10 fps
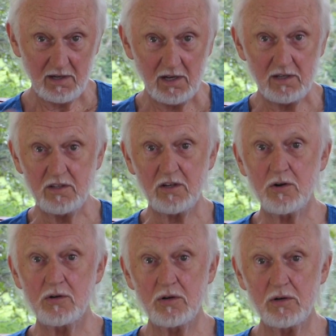And the
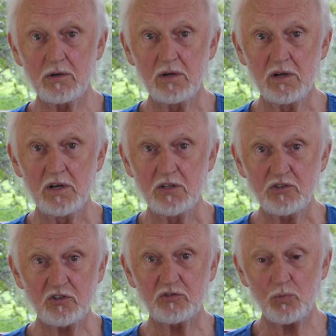guru
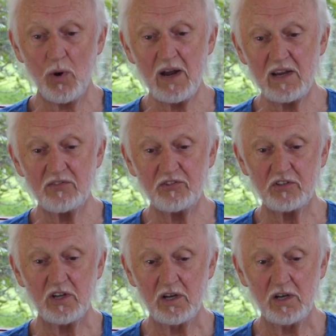just
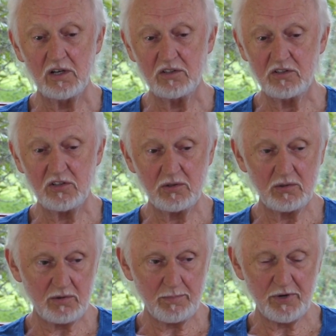waves to
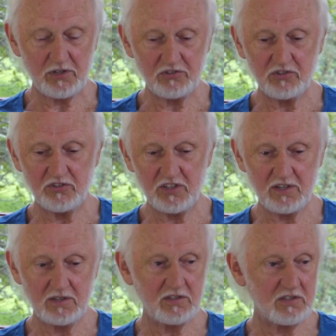the person
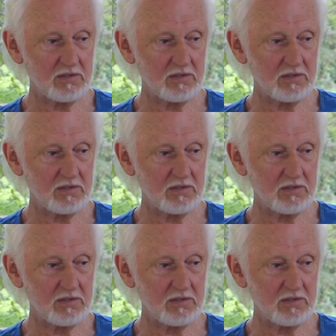sitting to